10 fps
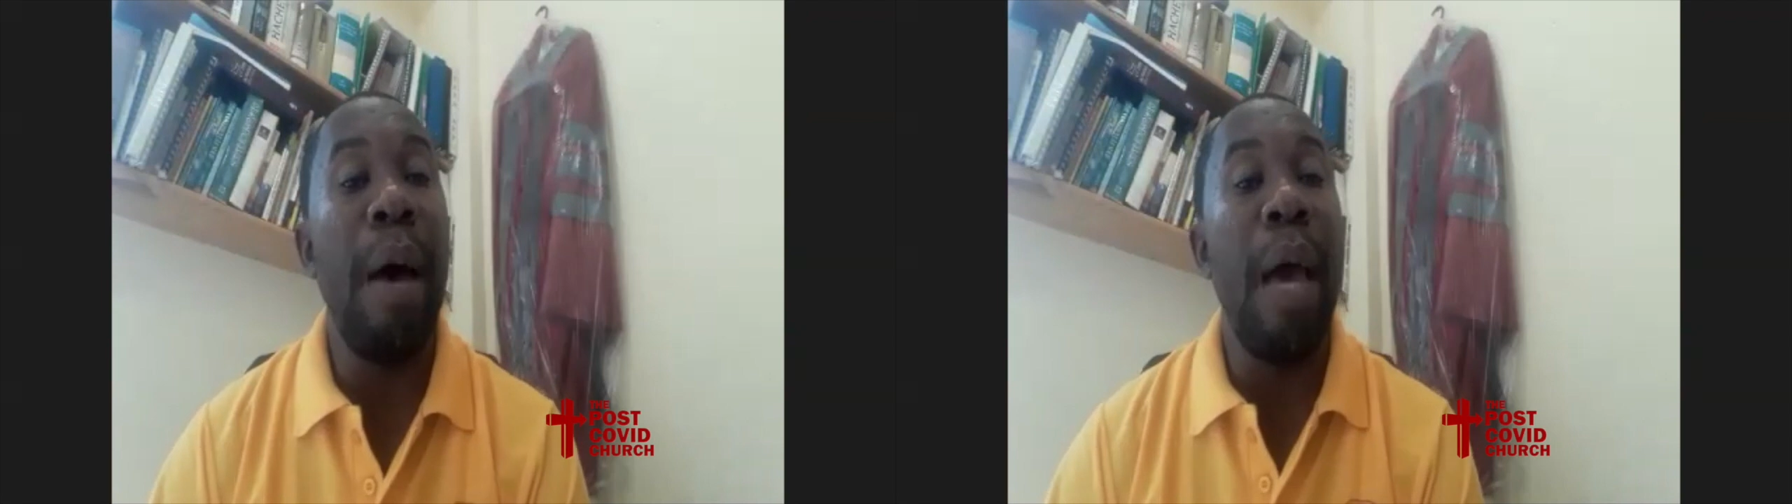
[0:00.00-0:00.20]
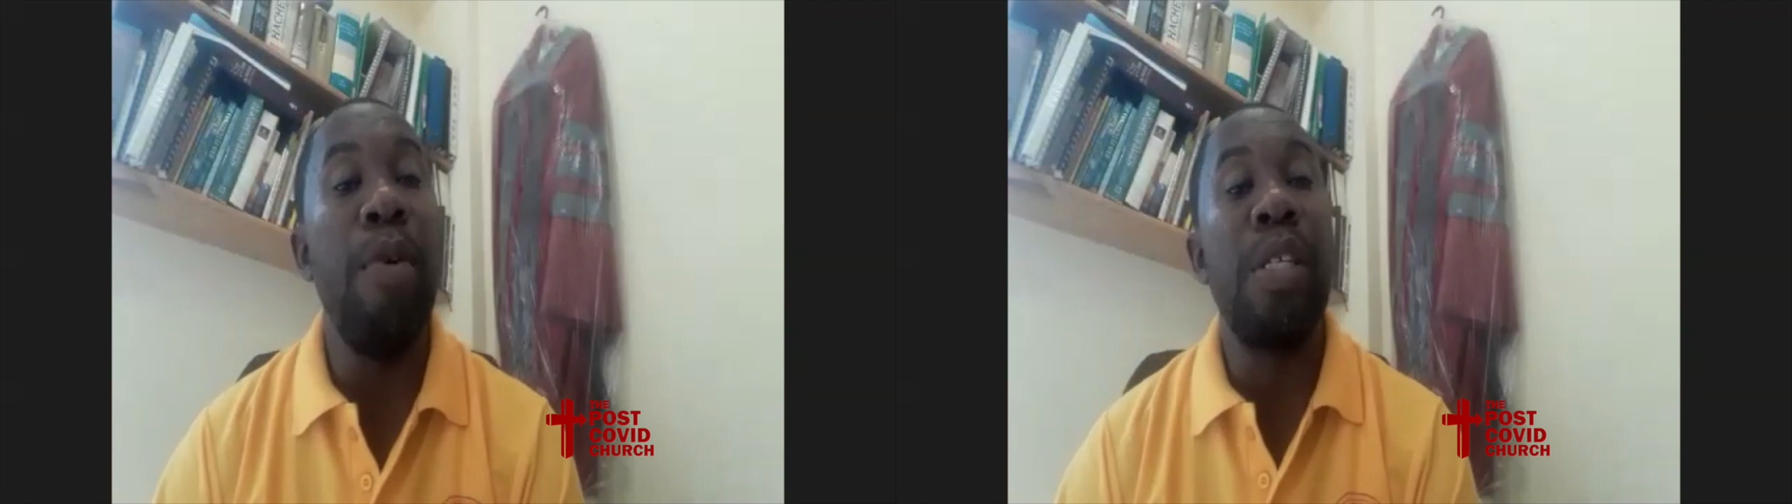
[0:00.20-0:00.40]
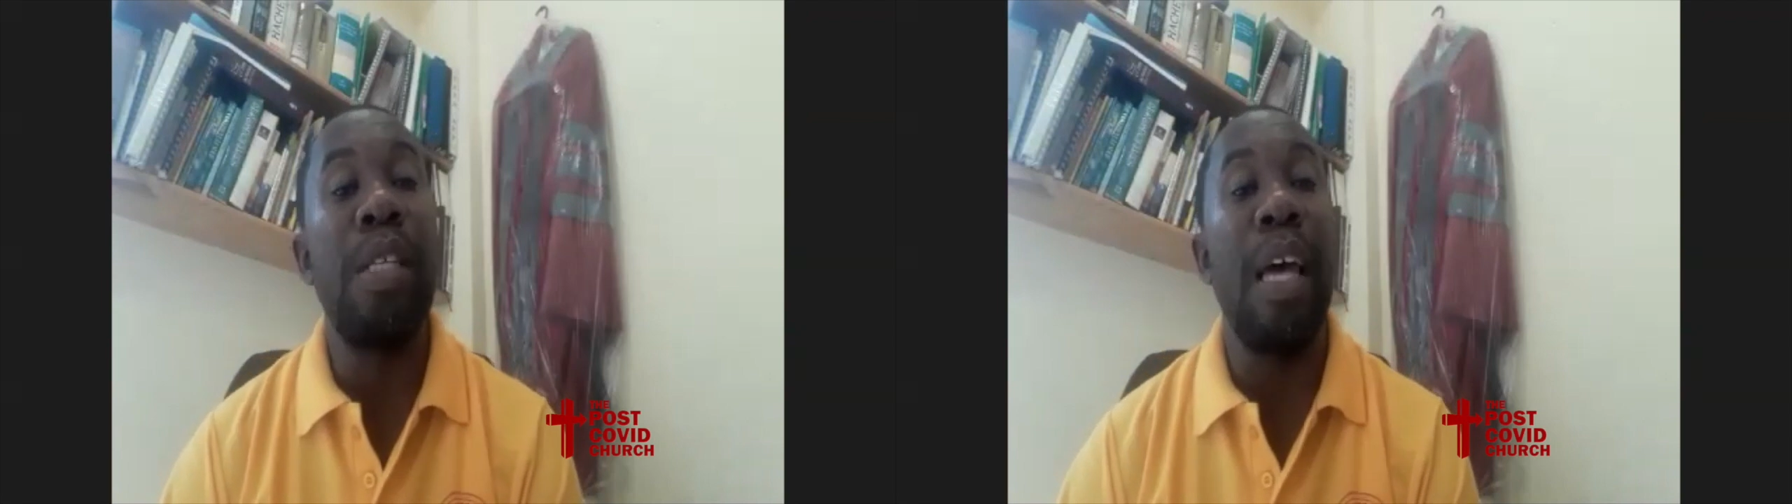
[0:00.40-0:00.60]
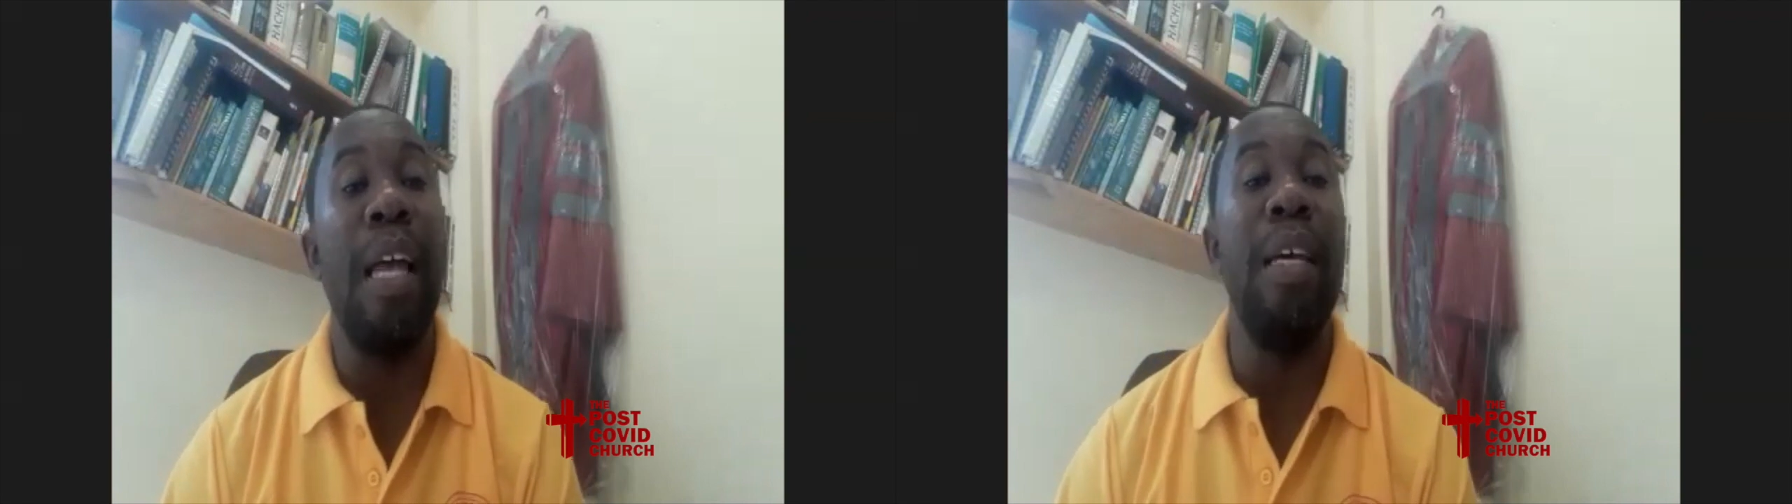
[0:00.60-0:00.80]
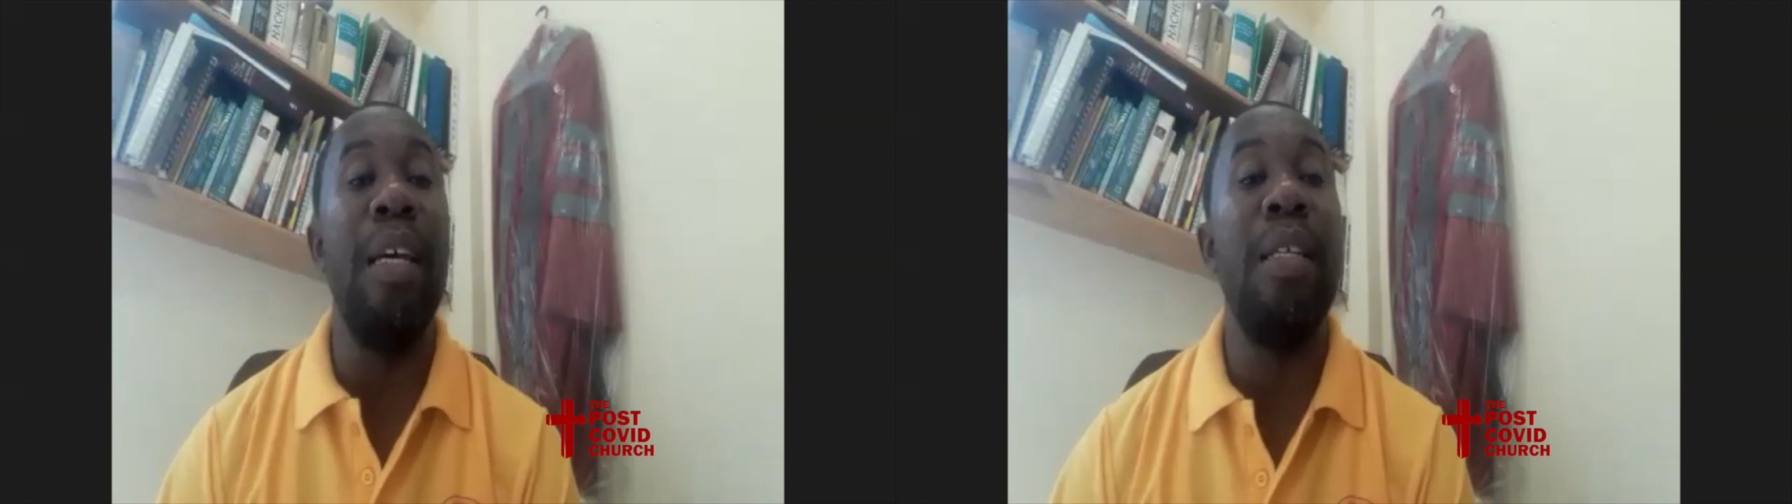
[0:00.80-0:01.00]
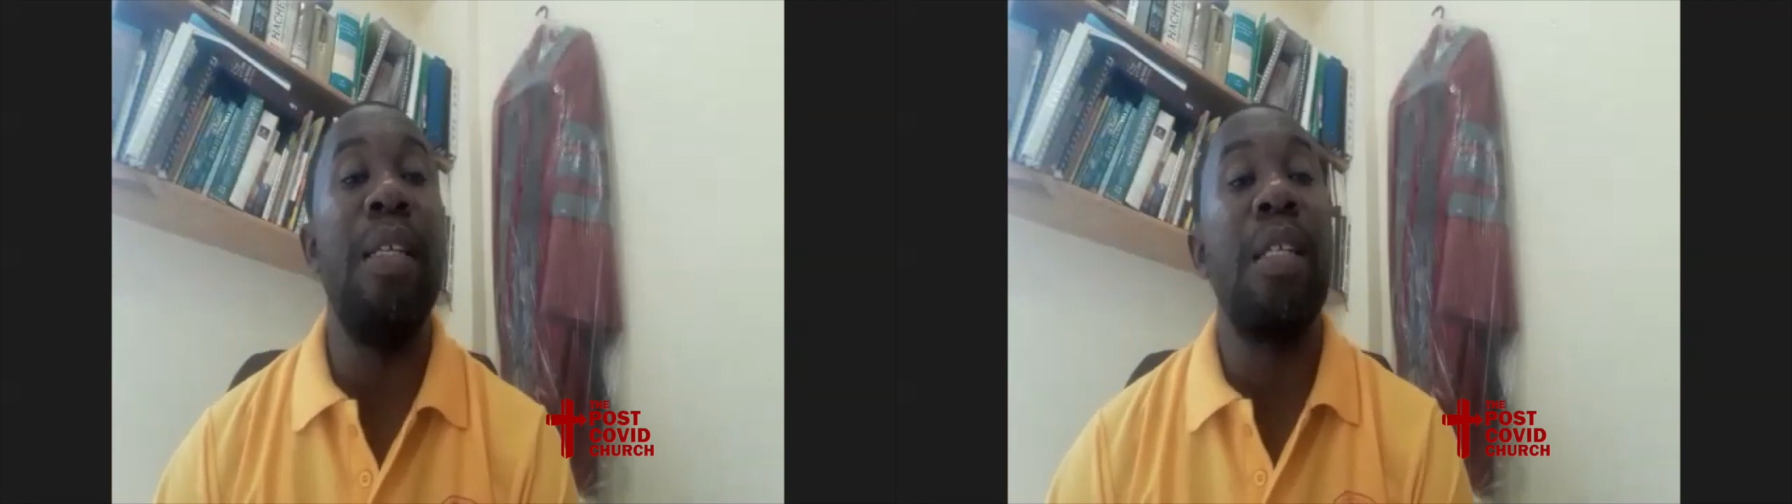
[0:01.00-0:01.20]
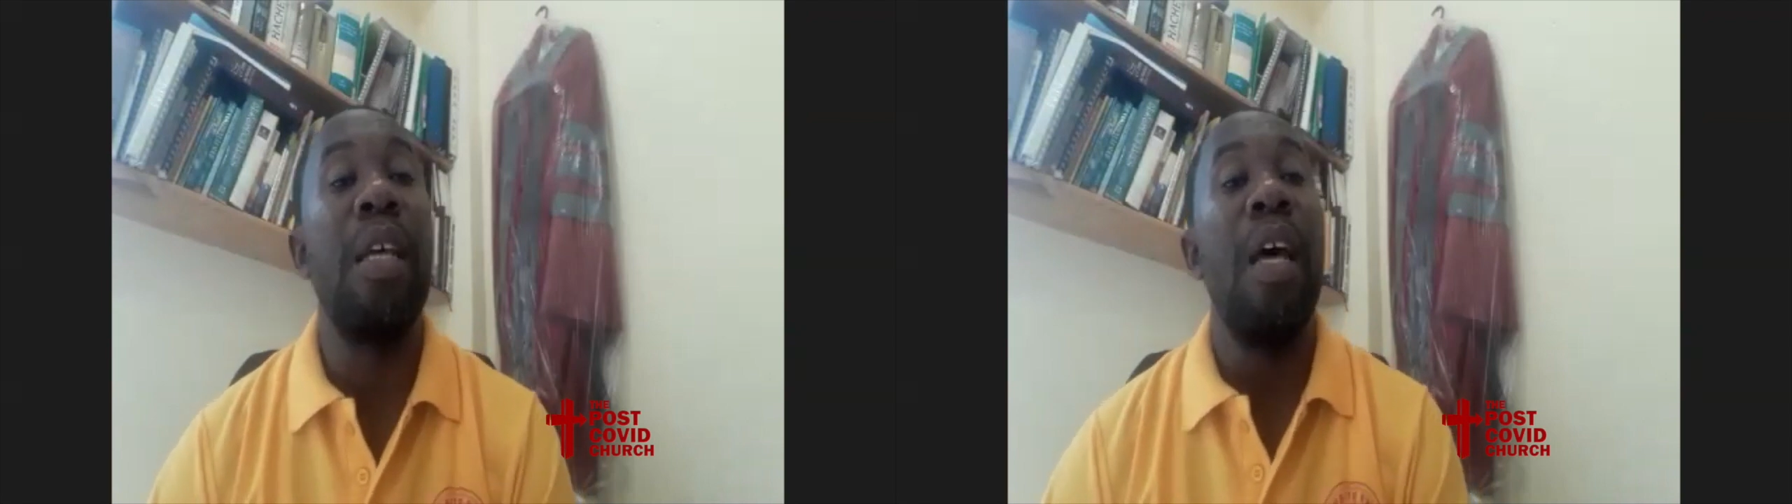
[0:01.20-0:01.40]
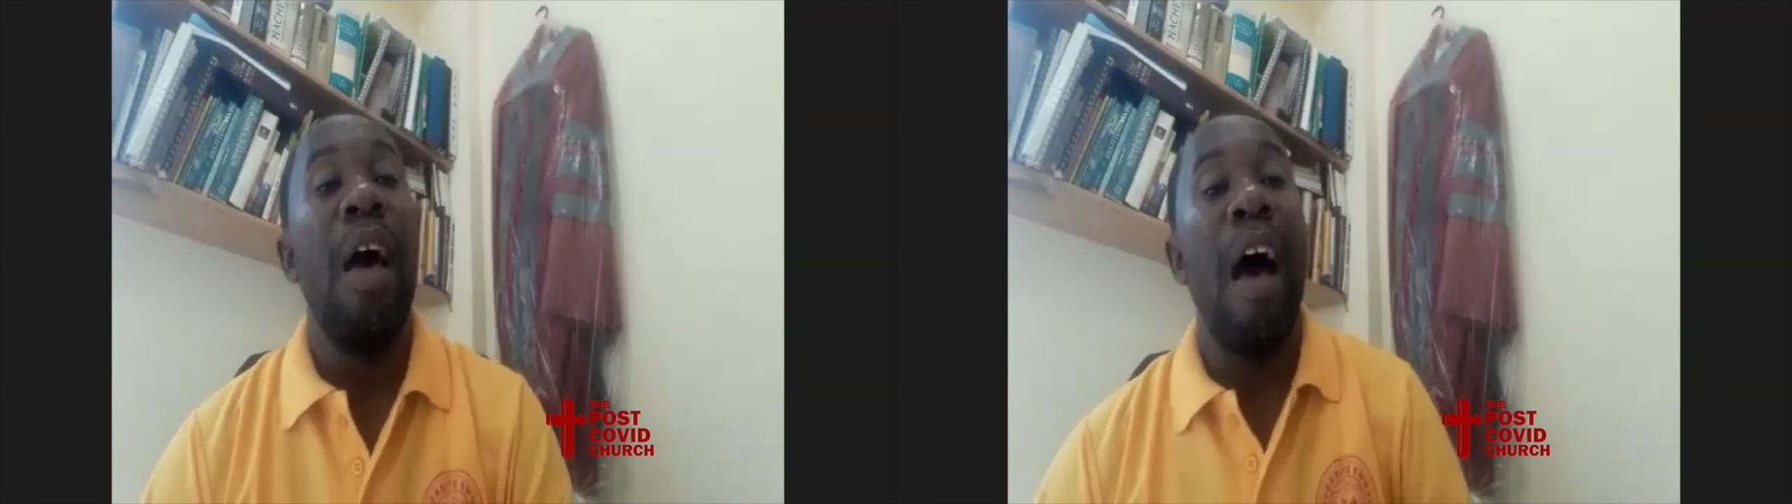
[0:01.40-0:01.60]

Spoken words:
Bible studies